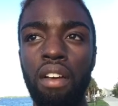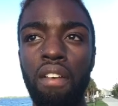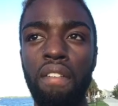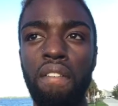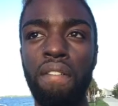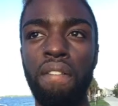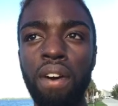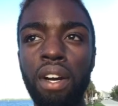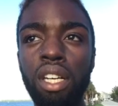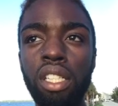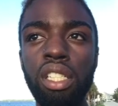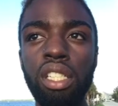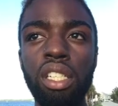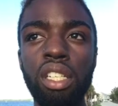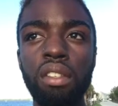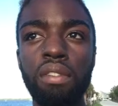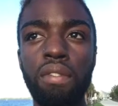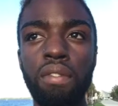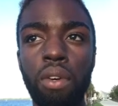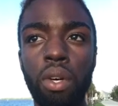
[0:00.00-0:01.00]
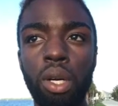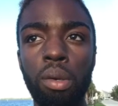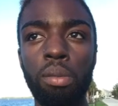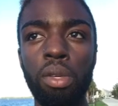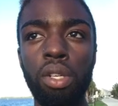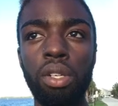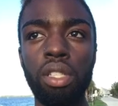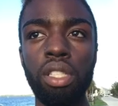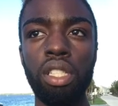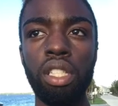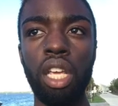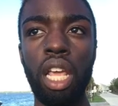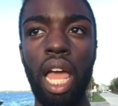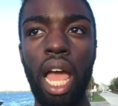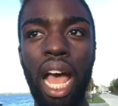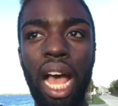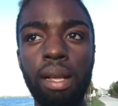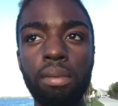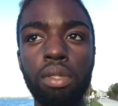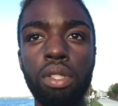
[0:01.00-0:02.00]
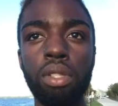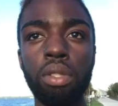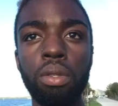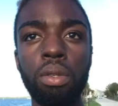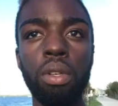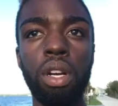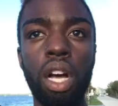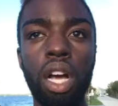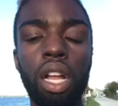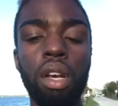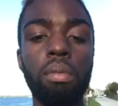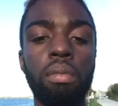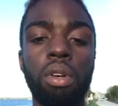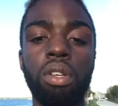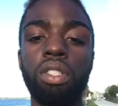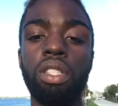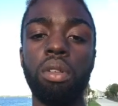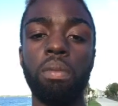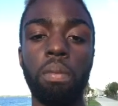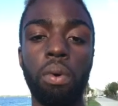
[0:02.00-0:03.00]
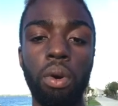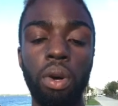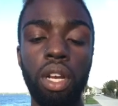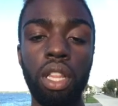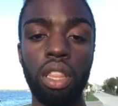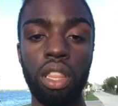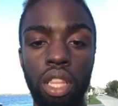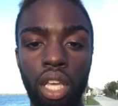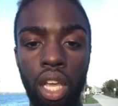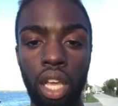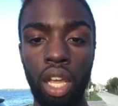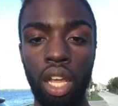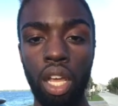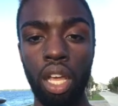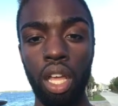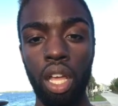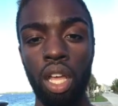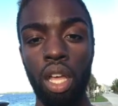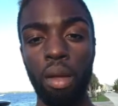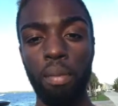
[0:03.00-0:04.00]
first and foremost, the absolute utmost important thing